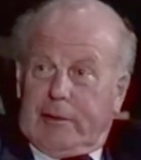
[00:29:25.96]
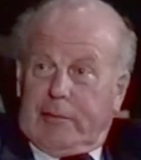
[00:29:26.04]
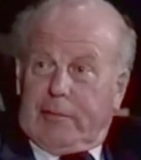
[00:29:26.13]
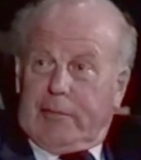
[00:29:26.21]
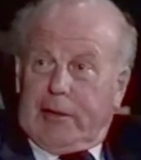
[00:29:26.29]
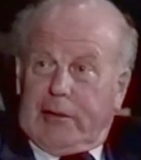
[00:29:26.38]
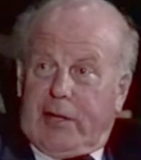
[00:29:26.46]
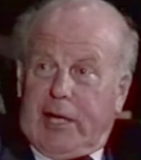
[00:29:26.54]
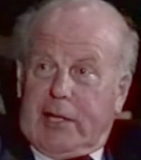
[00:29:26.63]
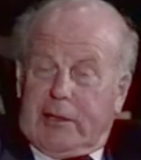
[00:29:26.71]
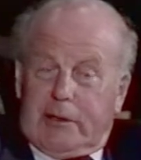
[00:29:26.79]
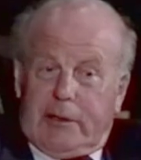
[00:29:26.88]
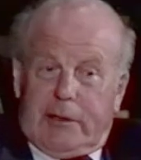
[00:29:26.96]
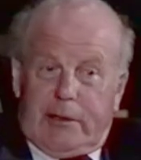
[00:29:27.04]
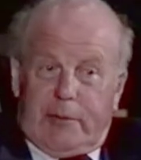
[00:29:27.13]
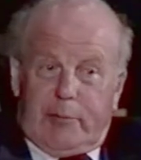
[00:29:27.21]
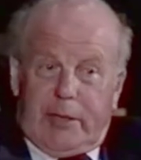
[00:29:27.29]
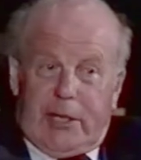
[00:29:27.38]
follow the actor,
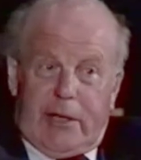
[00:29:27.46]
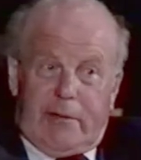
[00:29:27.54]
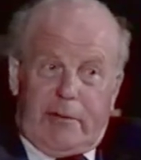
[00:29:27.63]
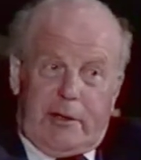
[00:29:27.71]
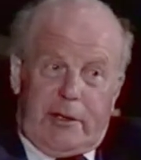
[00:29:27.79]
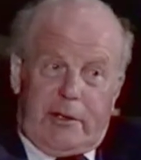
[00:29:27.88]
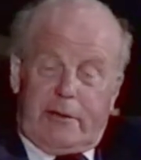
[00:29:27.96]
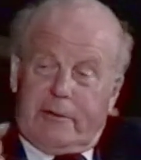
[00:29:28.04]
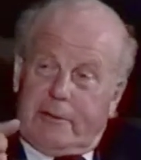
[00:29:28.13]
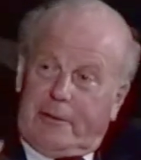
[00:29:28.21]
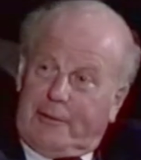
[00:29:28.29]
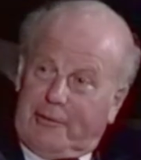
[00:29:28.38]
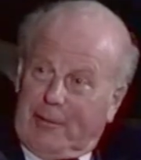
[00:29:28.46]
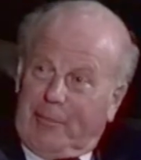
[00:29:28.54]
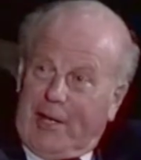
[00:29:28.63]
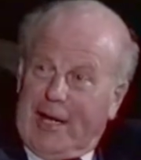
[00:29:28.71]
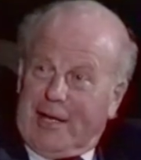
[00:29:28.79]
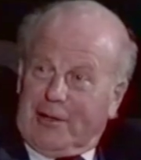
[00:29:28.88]
and be careful not to trip
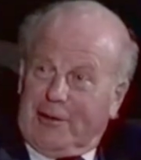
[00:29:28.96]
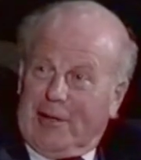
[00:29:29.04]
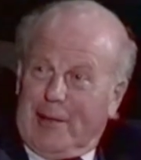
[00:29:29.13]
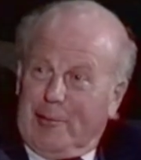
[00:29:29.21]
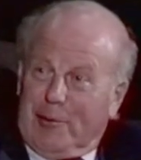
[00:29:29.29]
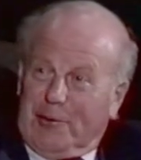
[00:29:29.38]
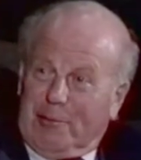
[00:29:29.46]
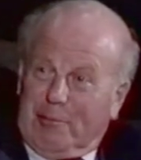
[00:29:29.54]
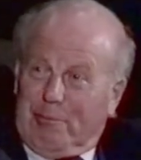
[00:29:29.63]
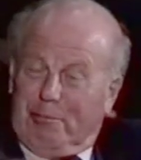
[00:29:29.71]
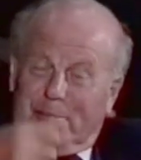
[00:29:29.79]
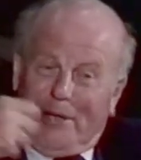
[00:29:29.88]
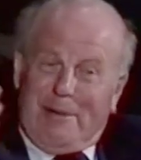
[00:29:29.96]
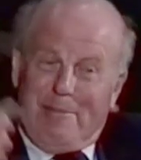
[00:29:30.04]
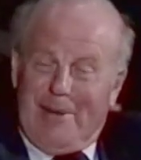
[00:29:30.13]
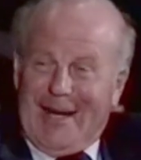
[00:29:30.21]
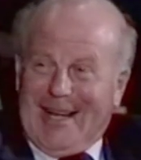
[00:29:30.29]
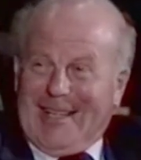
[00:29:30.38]
the actor up or to pull him
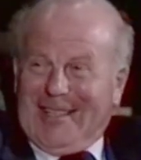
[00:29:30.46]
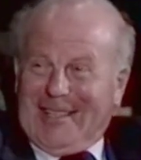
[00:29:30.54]
back.